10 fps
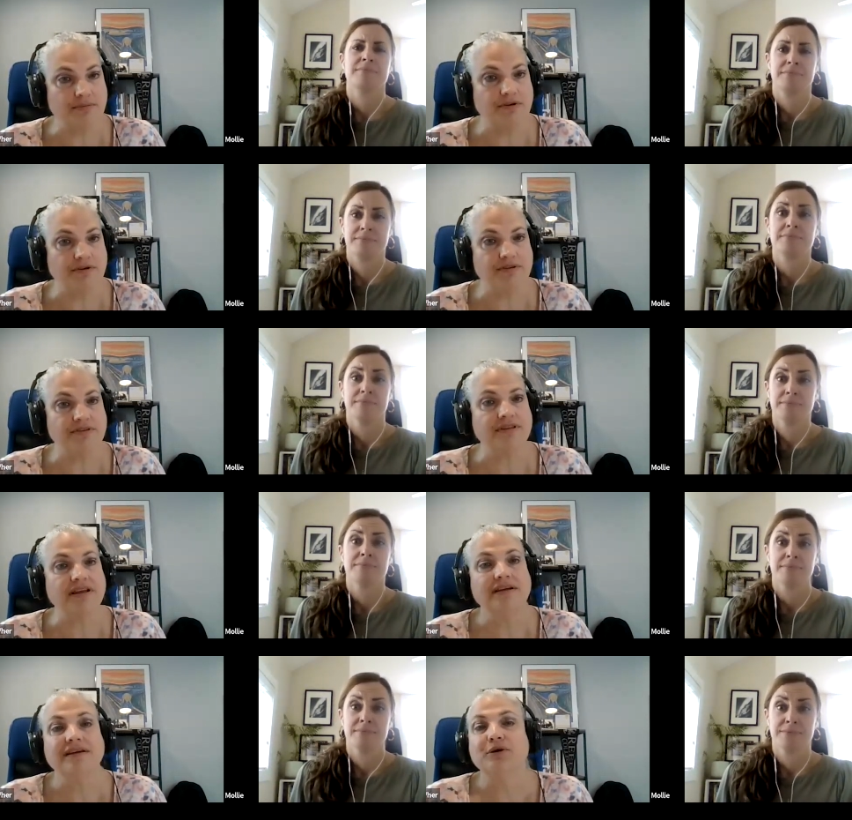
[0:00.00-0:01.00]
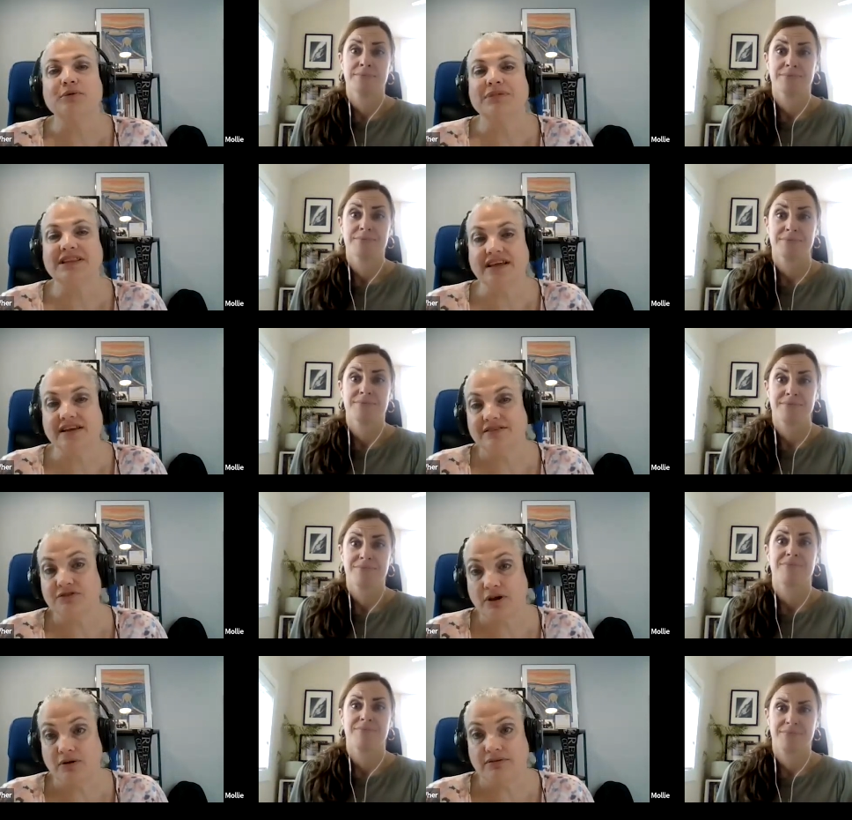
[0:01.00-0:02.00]
Speaker 1: works, but they
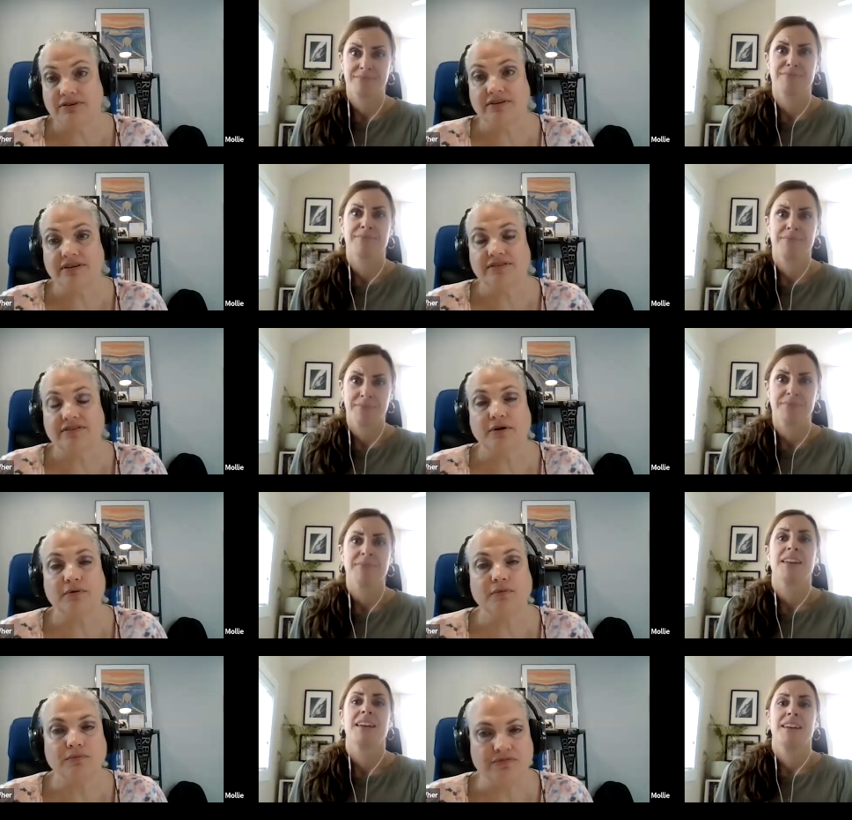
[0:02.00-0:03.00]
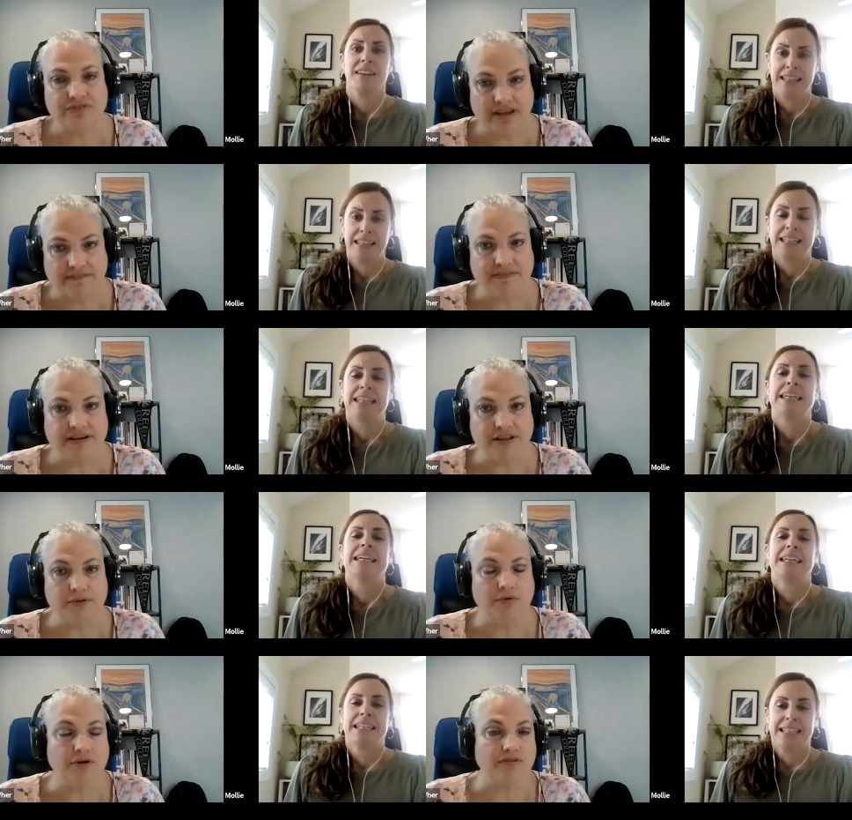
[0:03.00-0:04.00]
don't. So
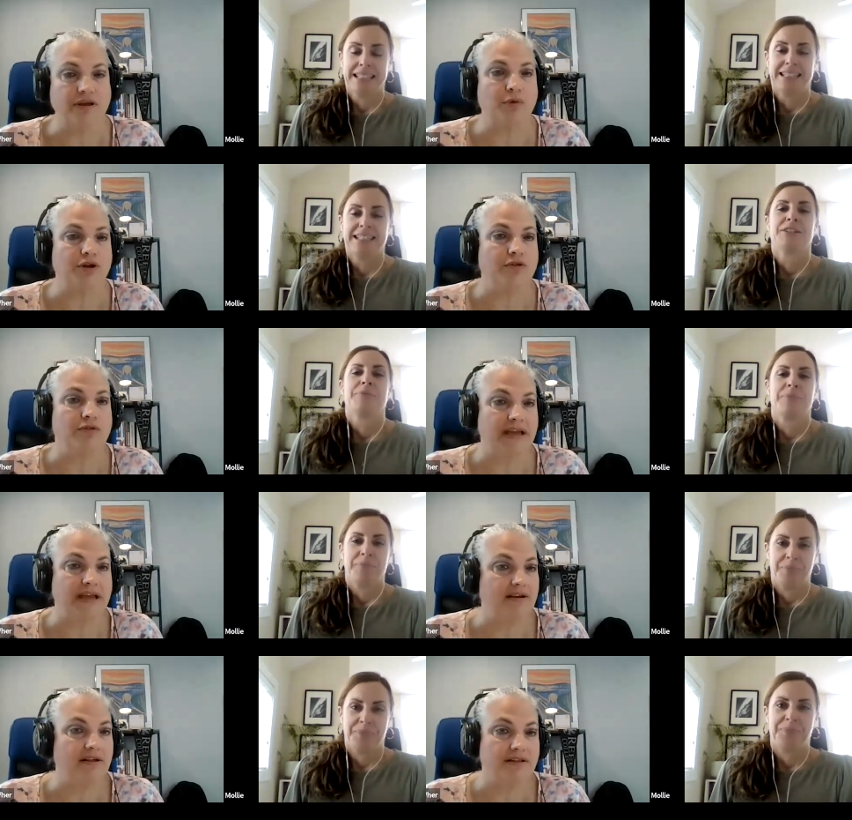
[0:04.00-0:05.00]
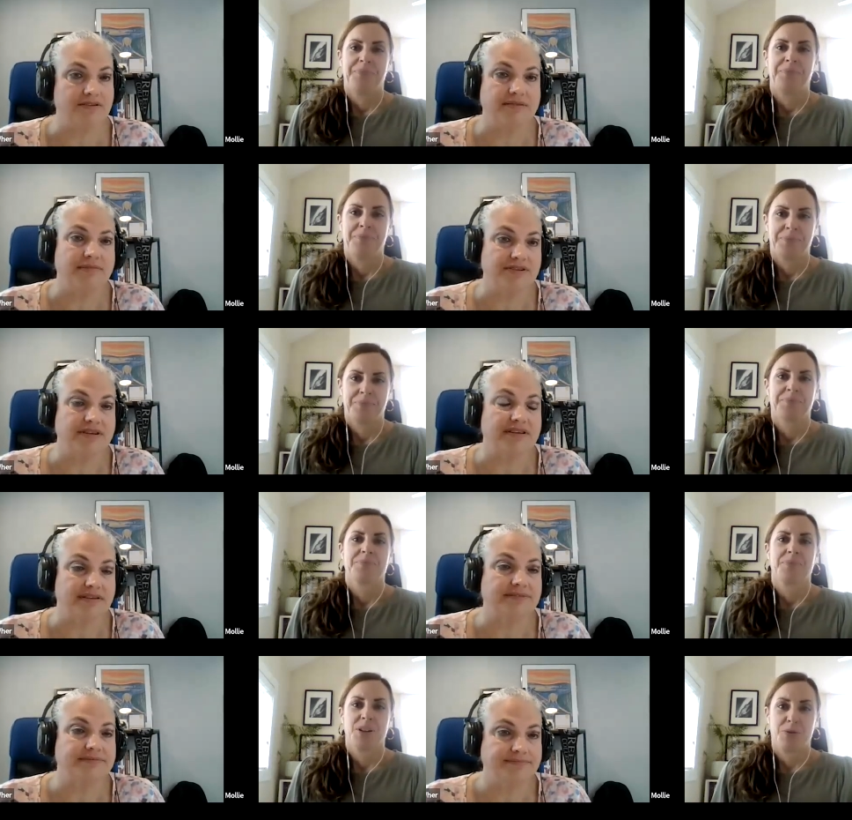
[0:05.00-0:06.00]
definitely we someone who's been in college
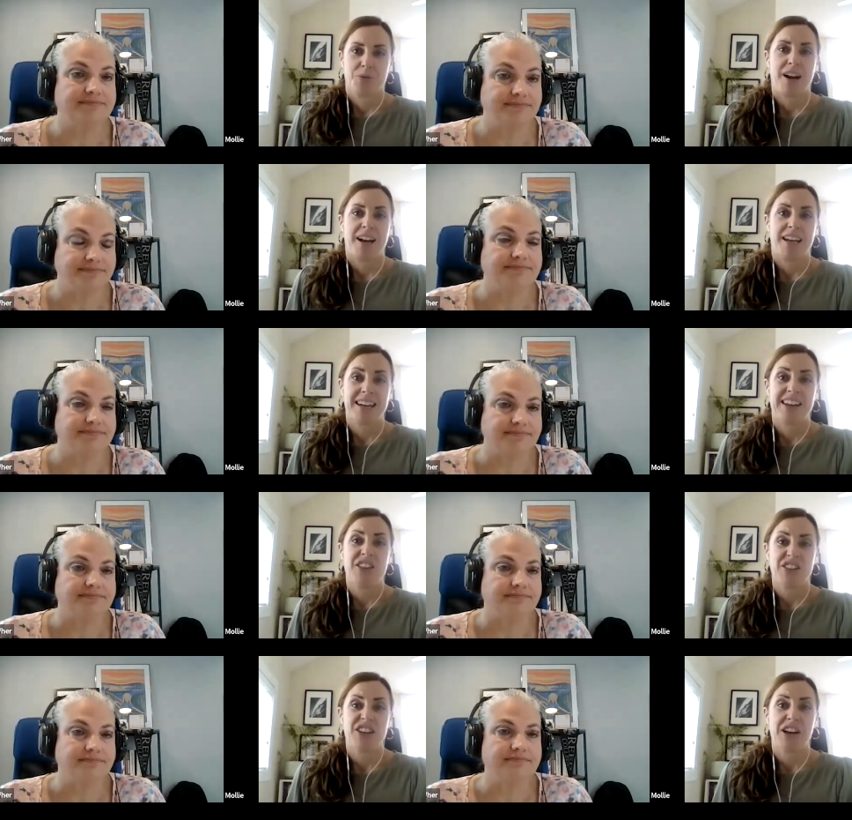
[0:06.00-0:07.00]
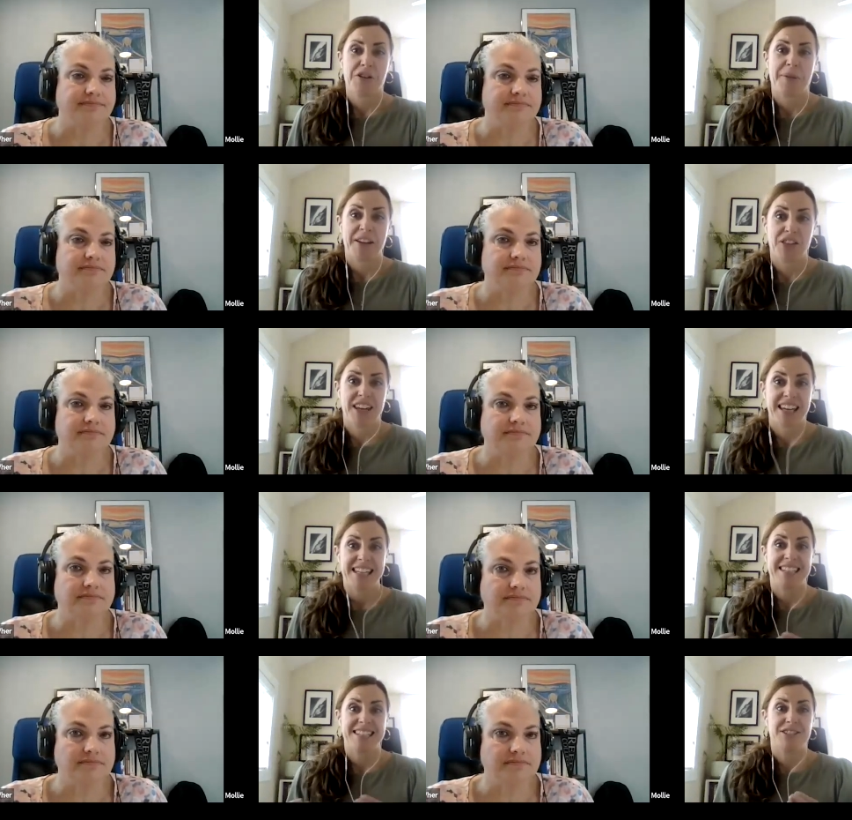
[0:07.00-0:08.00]
admissions.
Speaker 2: Right. And I think the other big thing
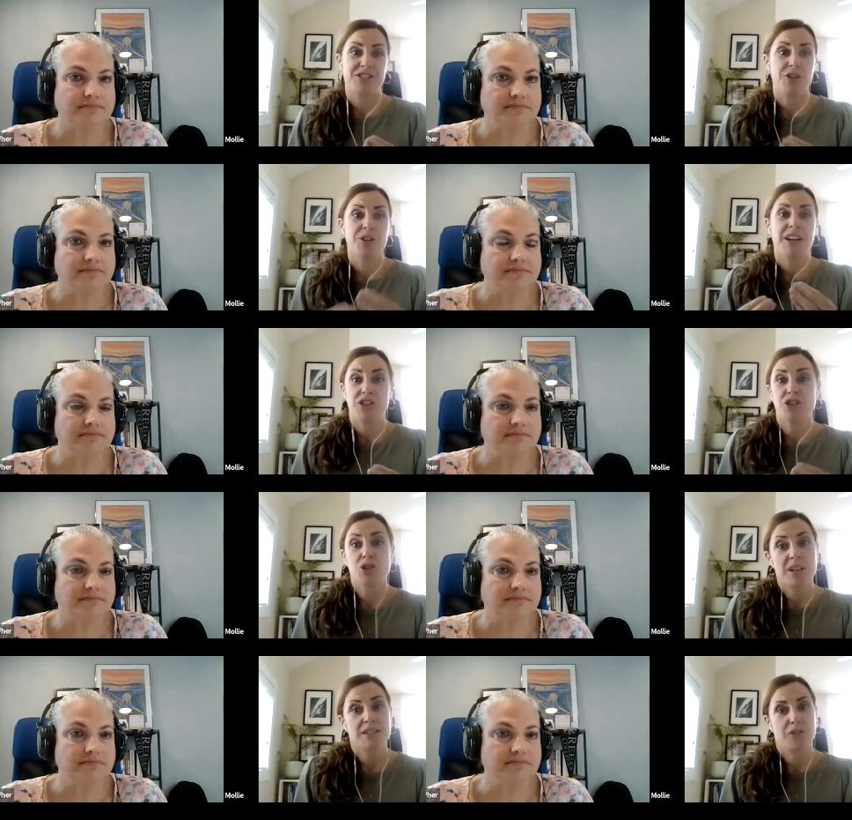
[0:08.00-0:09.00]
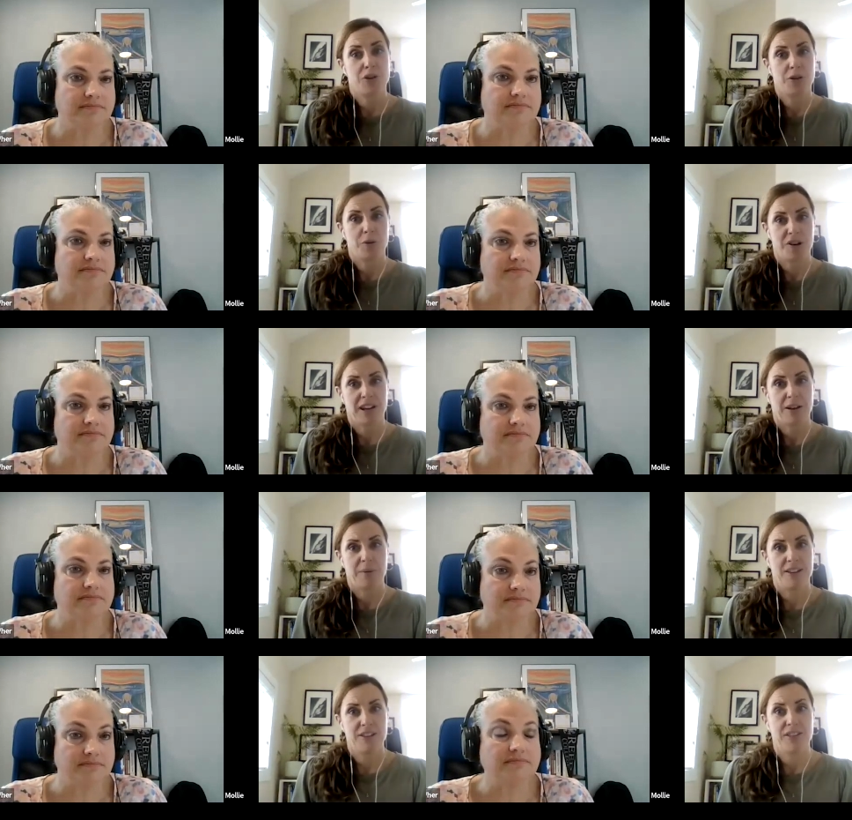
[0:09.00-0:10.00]
is do you get the choice of who you're working
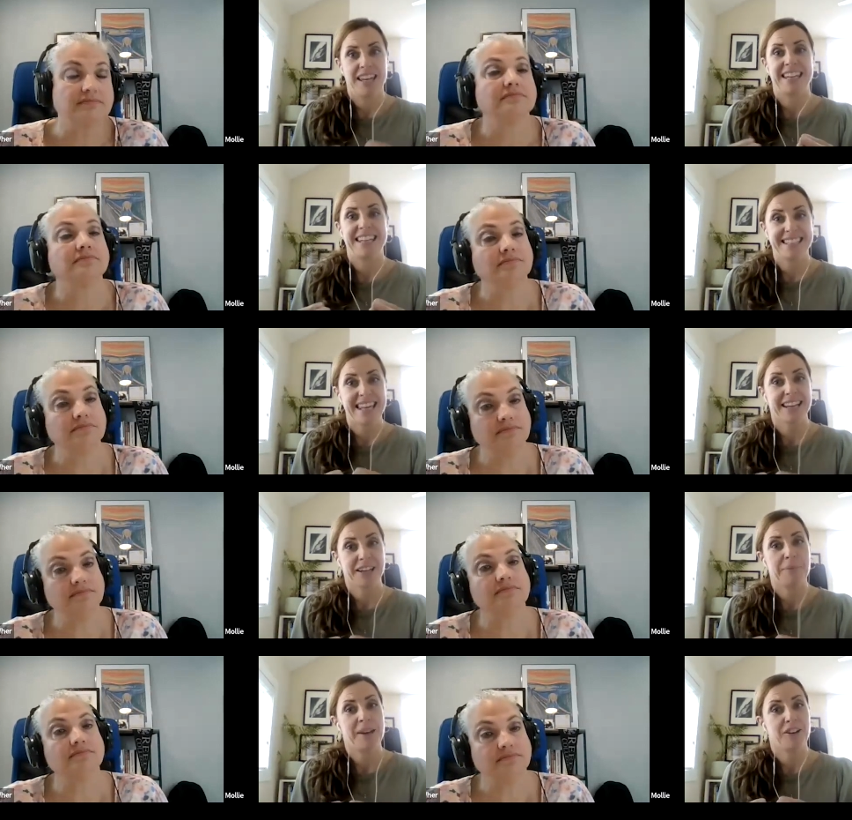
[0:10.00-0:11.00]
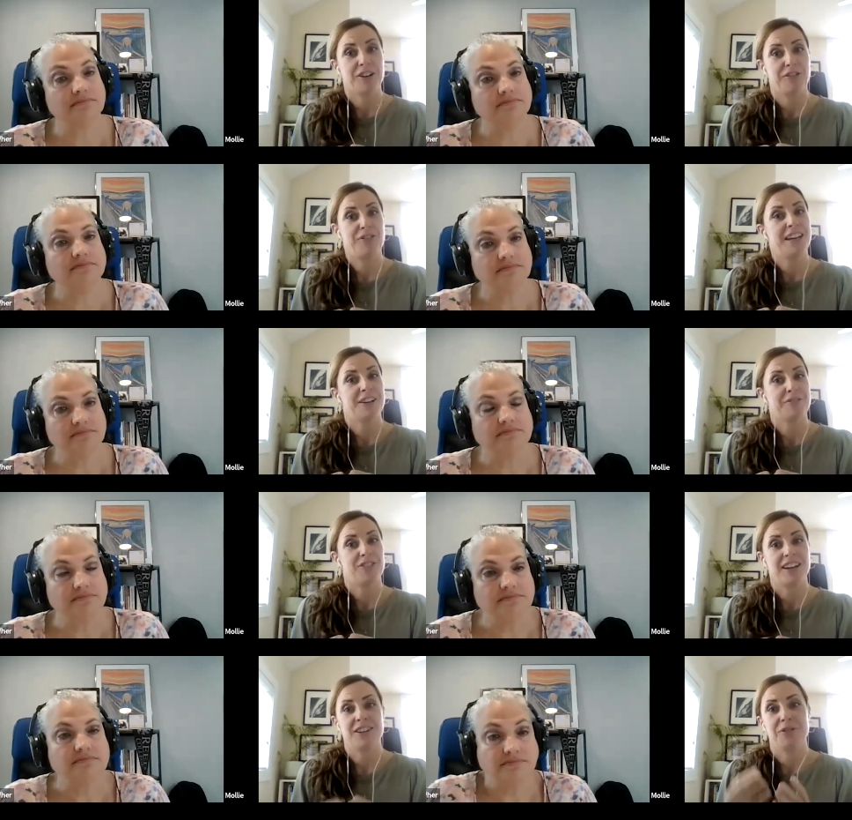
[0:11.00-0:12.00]
with? And is mm-hmm. that going to be a good fit? Right.